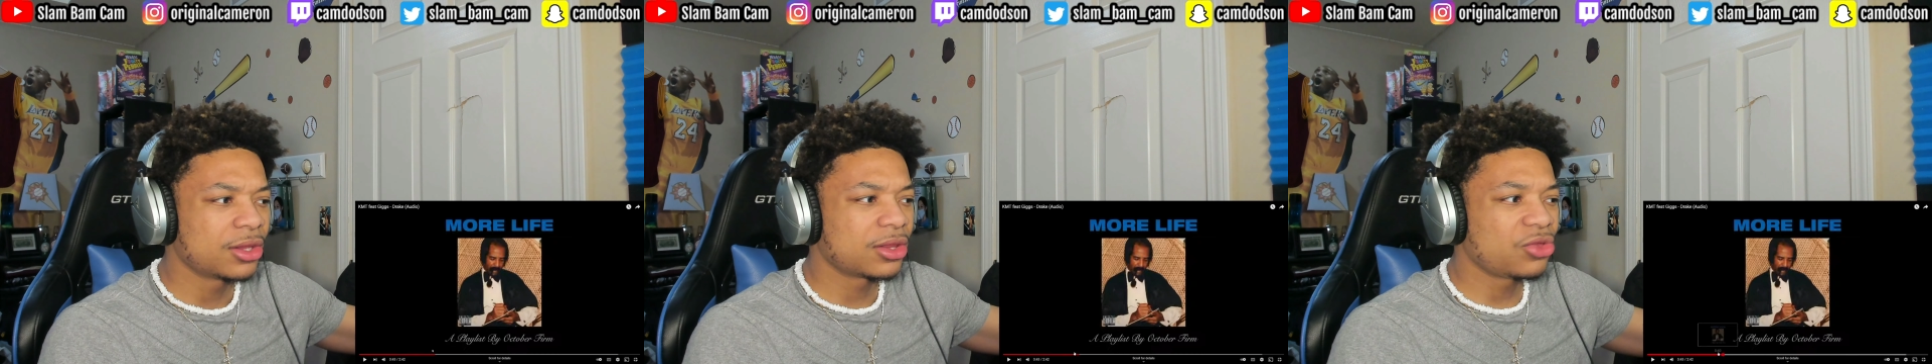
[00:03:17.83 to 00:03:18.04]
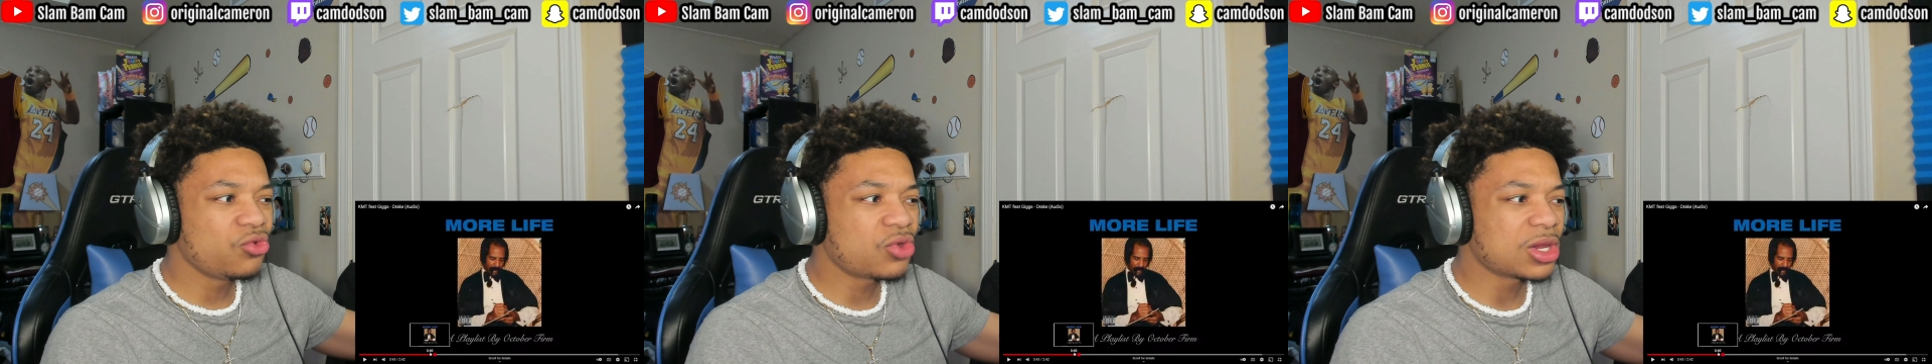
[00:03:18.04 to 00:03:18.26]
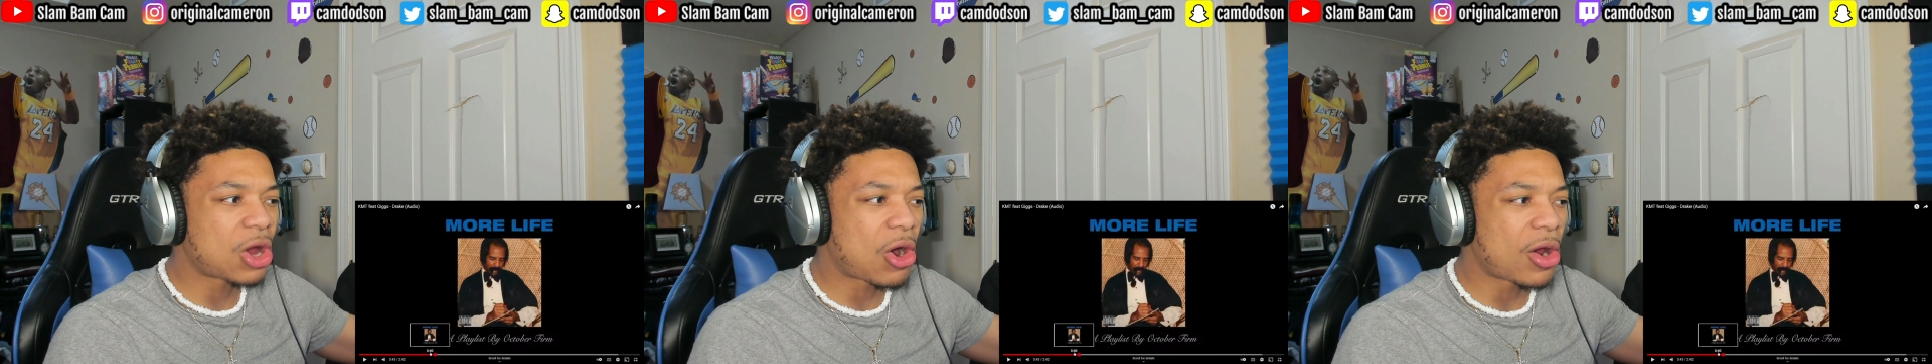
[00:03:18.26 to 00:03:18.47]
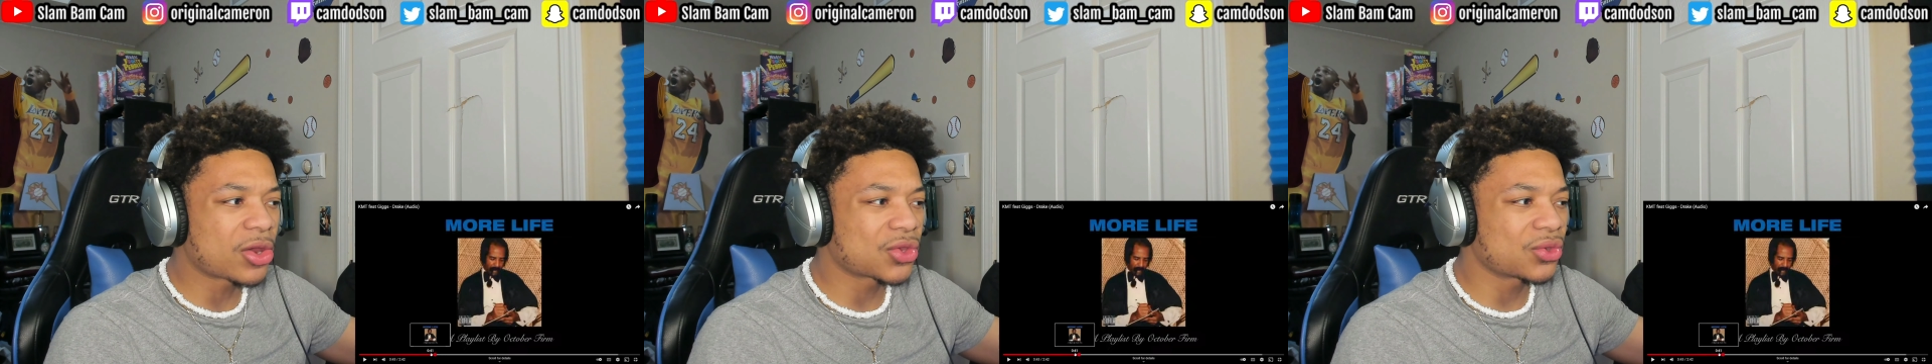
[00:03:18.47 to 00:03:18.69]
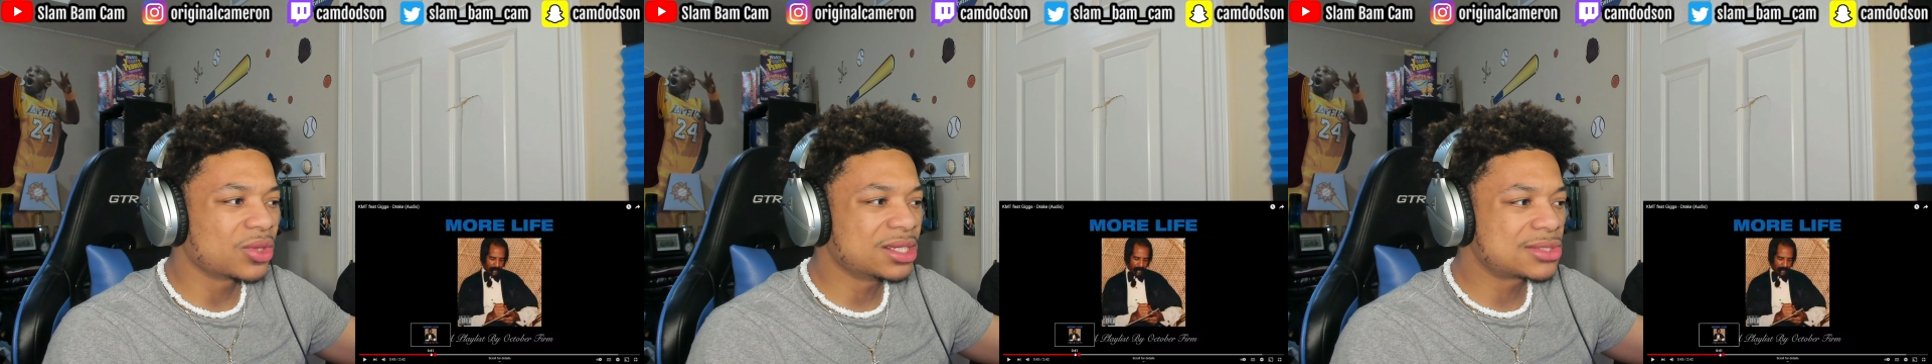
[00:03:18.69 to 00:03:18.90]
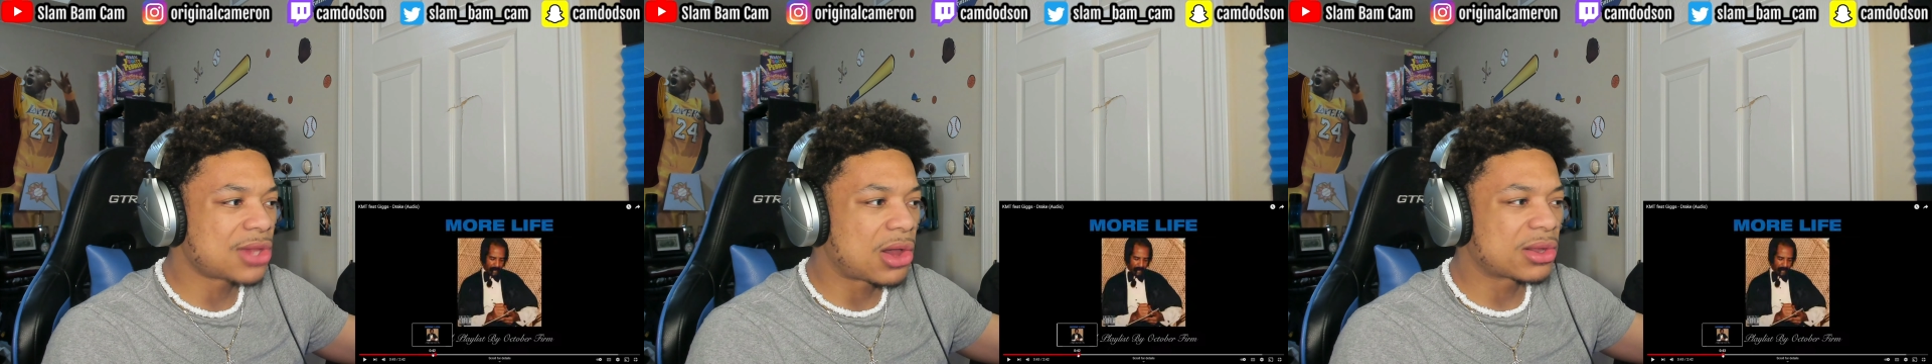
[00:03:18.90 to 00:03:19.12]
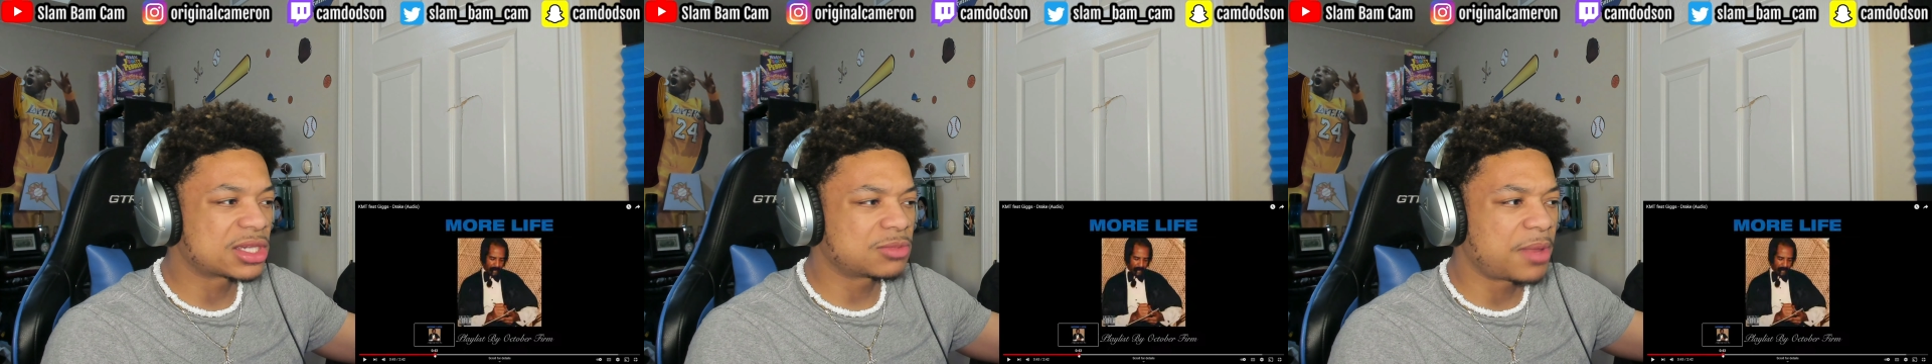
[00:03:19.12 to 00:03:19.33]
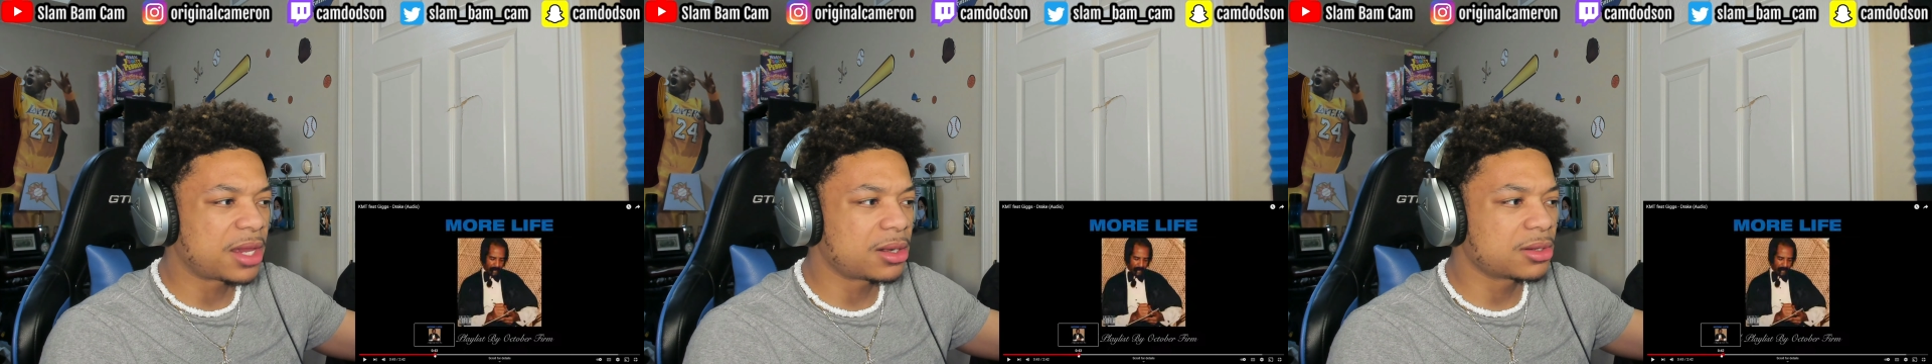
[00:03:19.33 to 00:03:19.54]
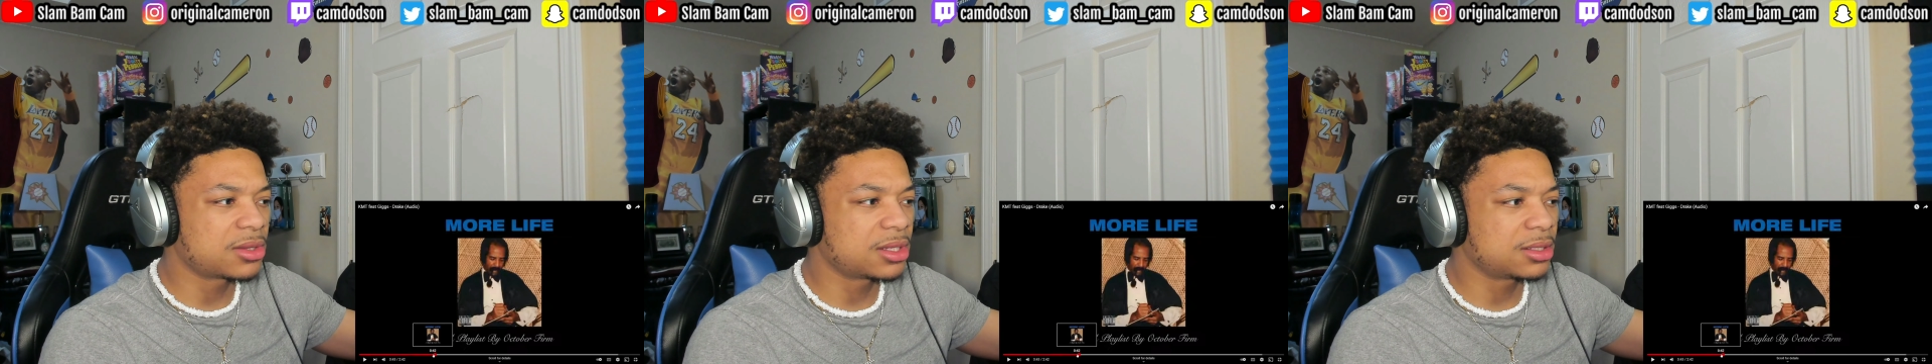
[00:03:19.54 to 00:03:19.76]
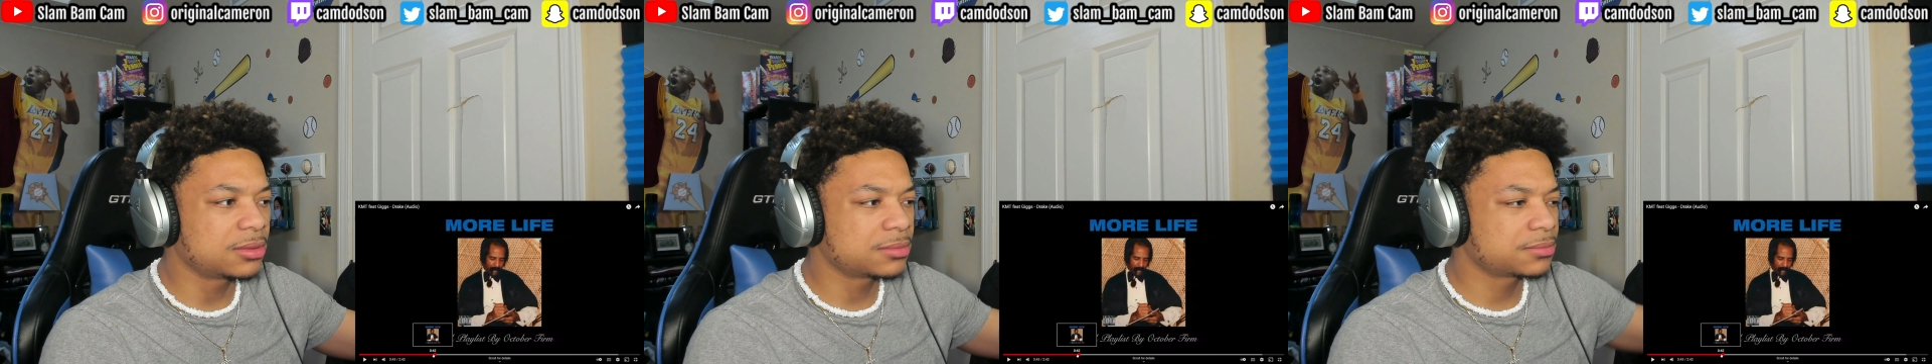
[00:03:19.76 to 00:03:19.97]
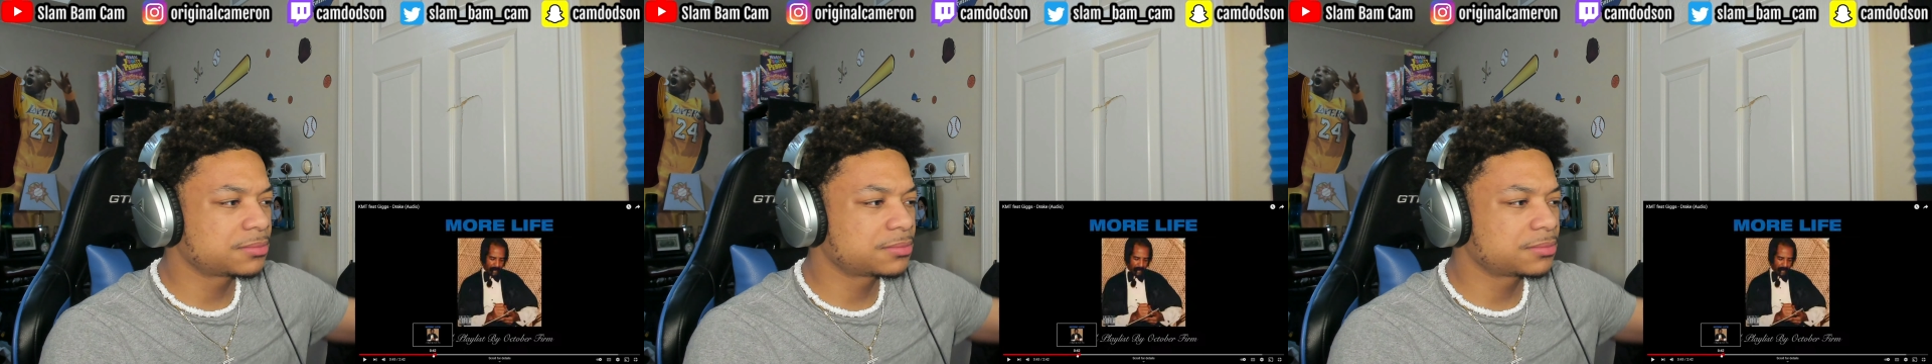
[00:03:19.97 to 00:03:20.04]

you could argue this song is better than,